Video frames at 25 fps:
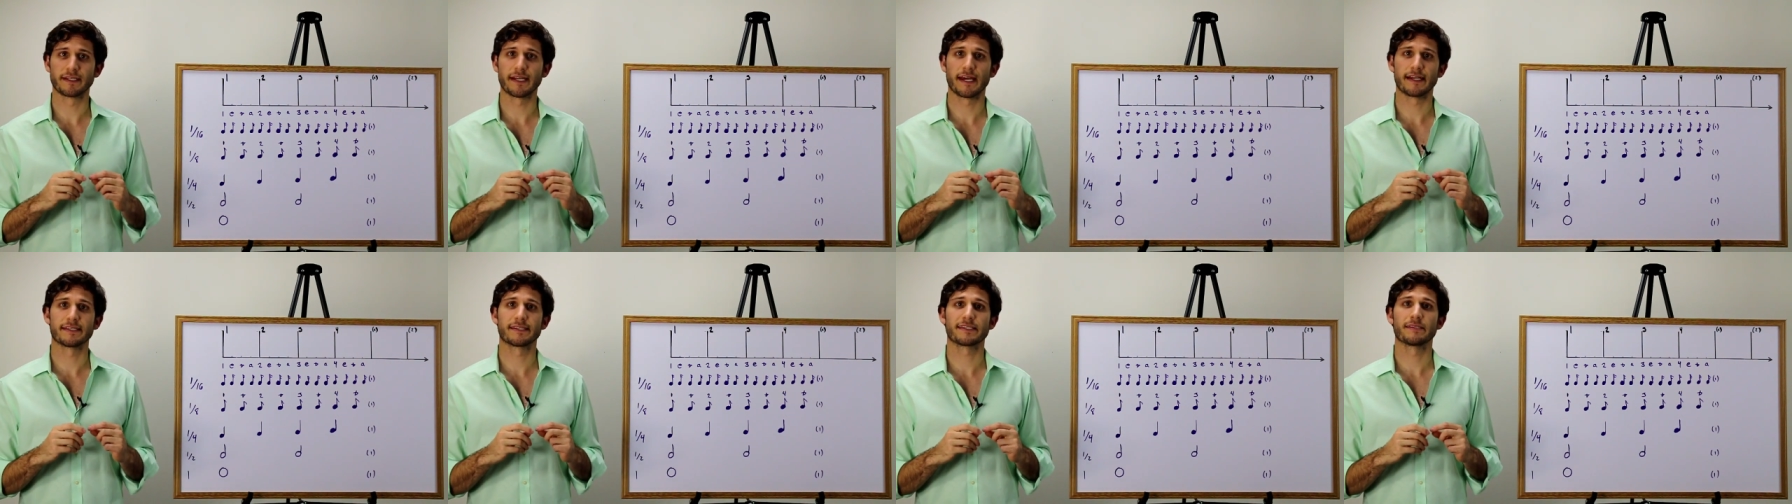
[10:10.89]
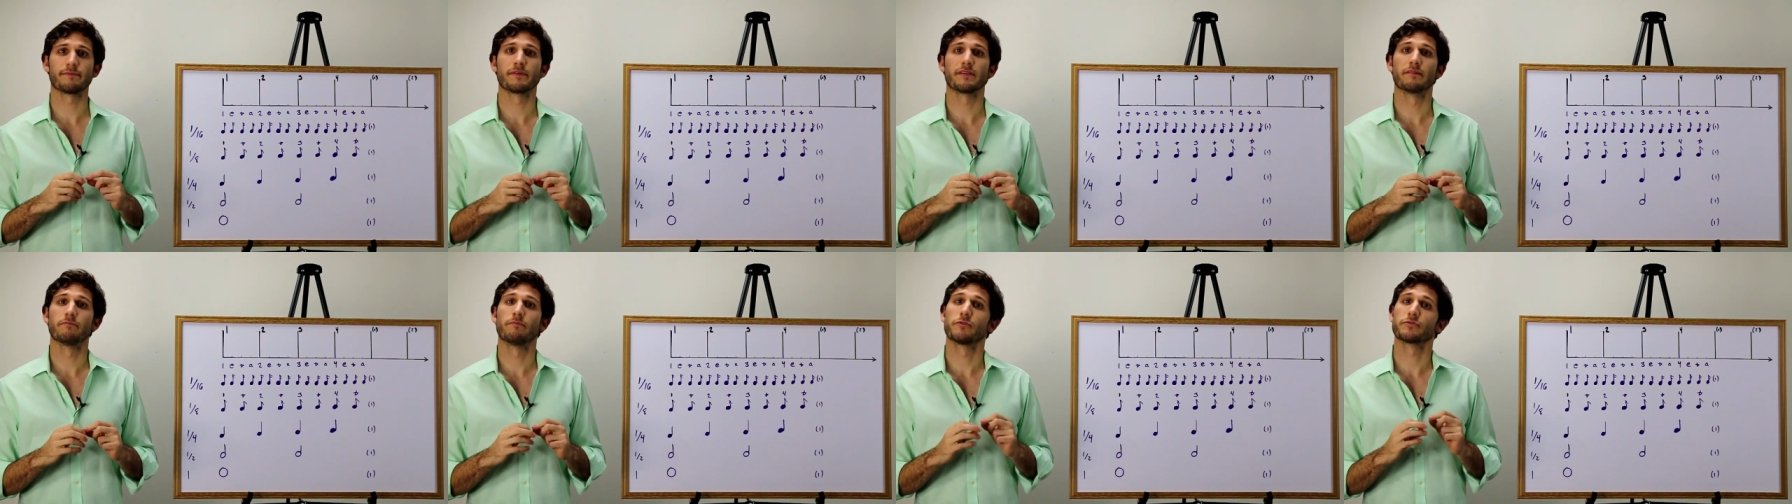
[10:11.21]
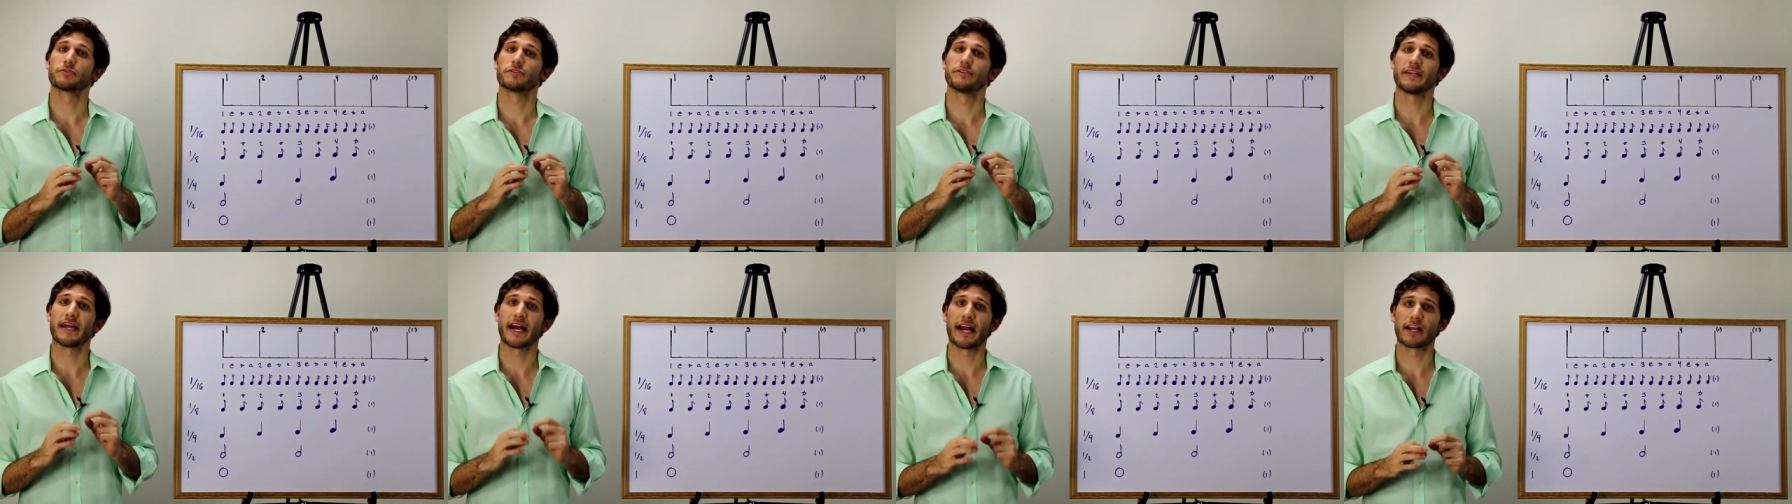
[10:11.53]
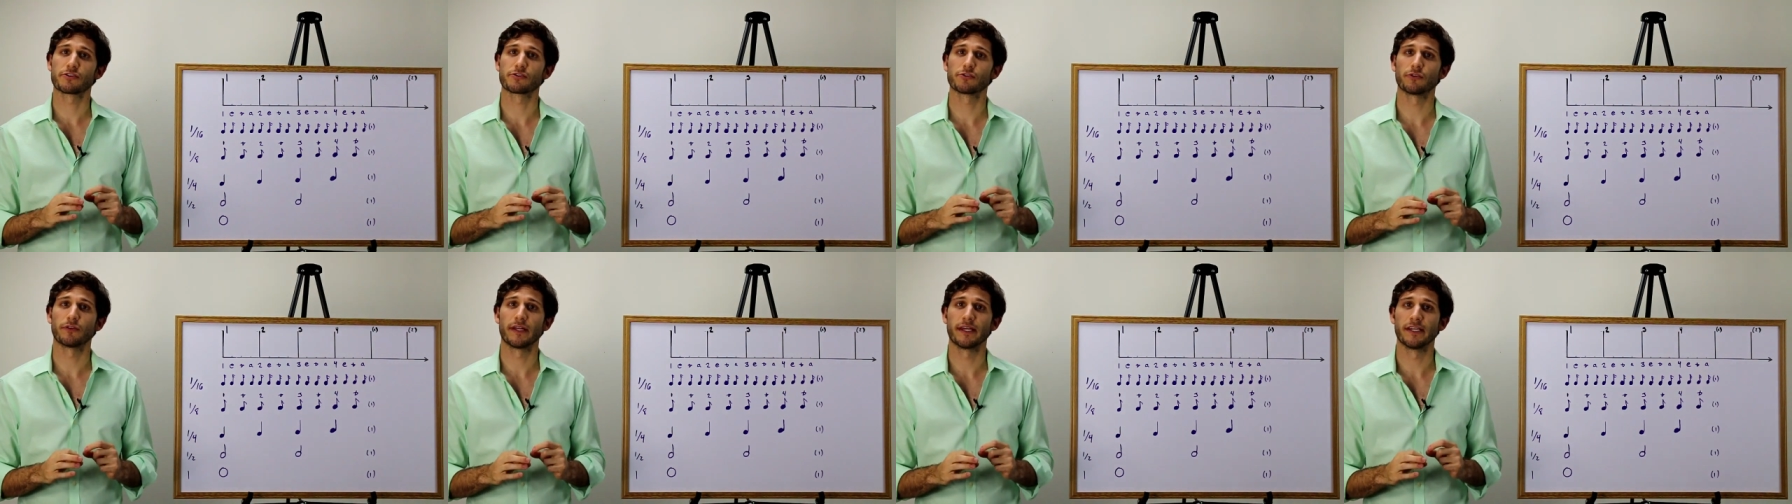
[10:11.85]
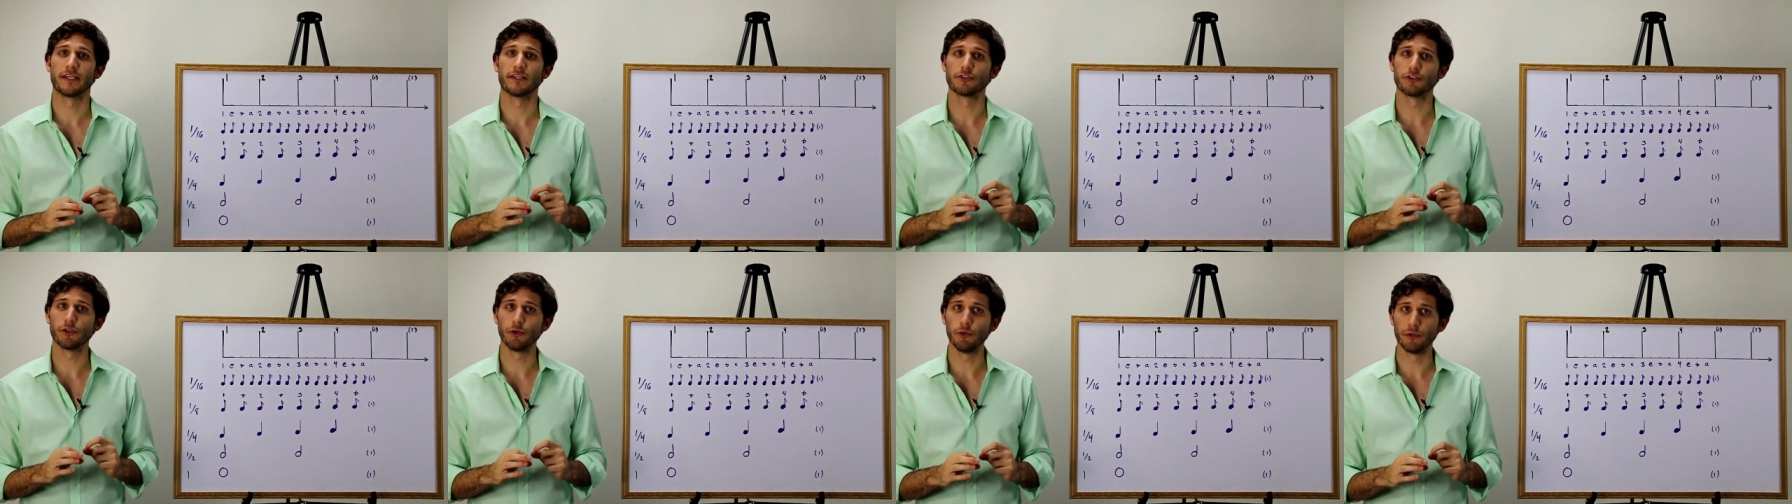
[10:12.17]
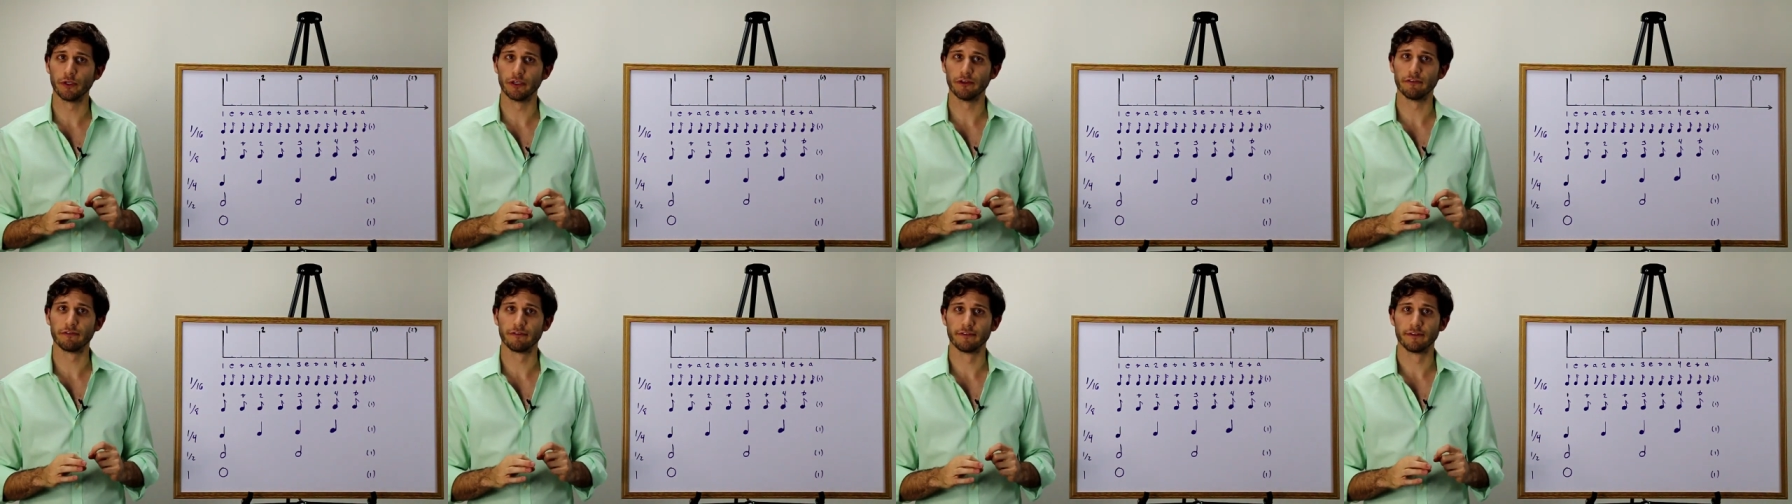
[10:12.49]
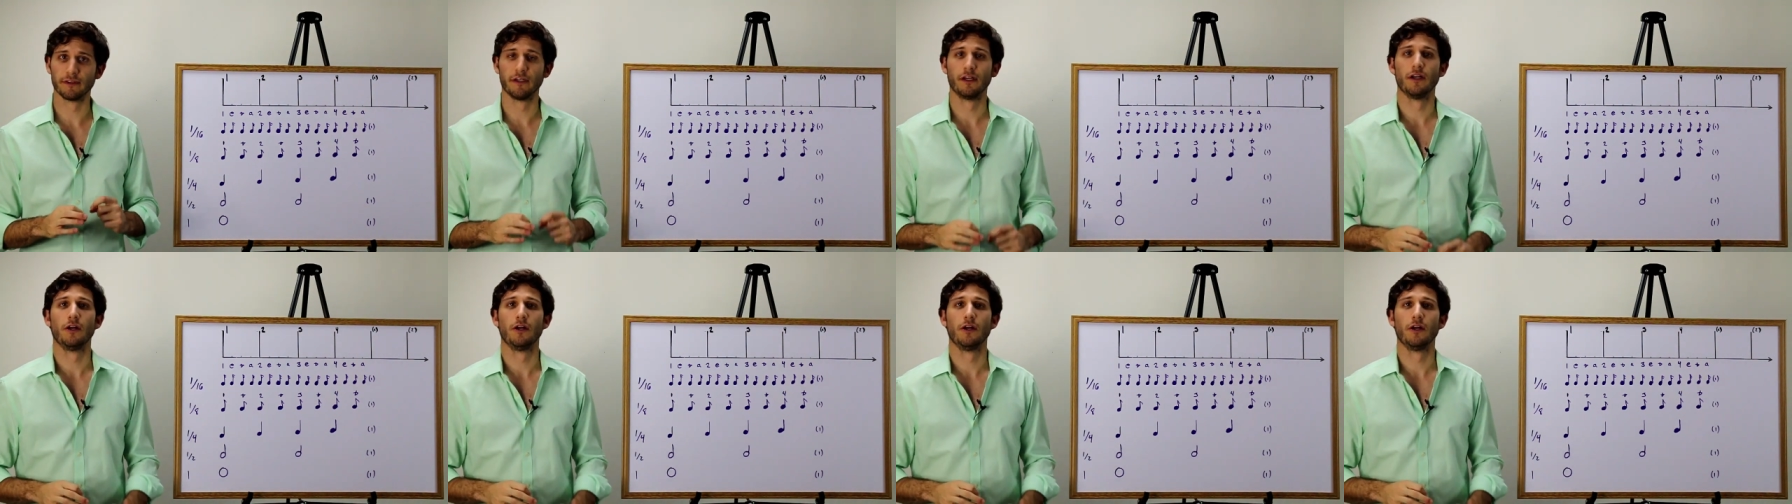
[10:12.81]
tends to be the most natural and intuitive,